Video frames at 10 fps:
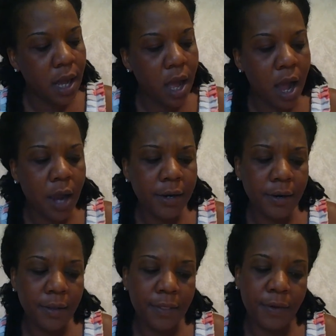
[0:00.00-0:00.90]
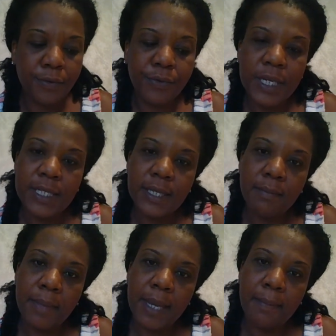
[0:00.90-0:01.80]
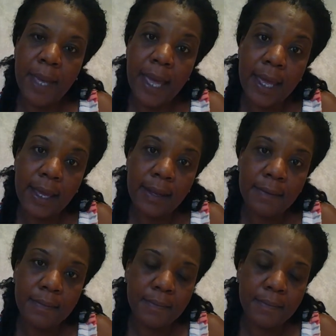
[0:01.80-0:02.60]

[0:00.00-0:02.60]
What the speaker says: honor the reason may pay.